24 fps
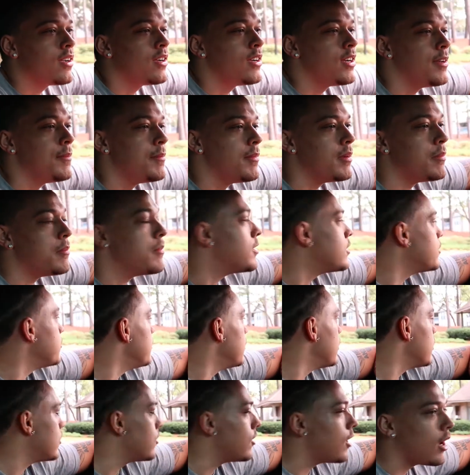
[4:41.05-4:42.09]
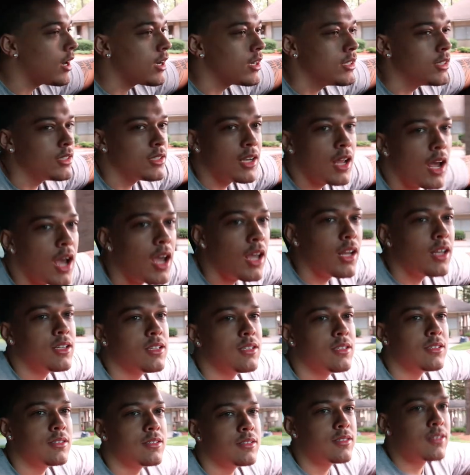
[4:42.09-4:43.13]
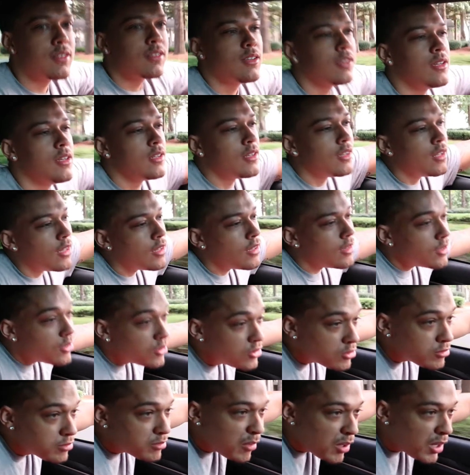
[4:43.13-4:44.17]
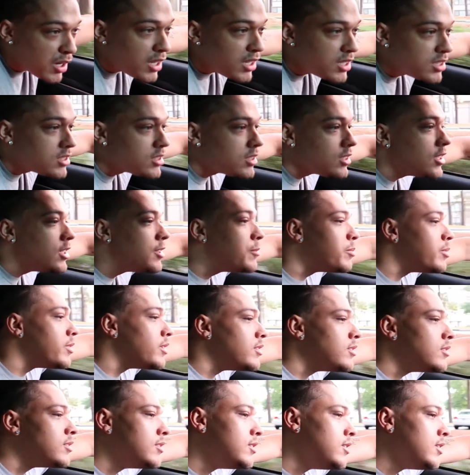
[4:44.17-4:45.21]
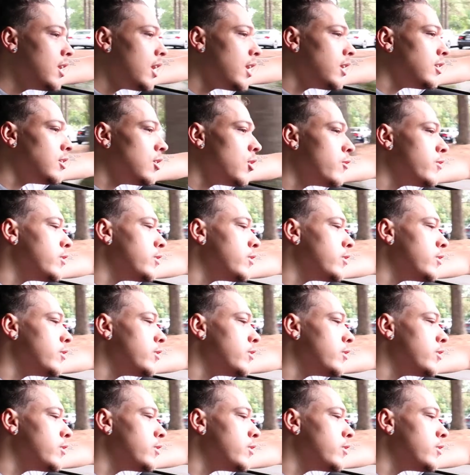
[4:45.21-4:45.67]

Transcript: Couldn't be me, bro. I could not lose money, sleep, nothing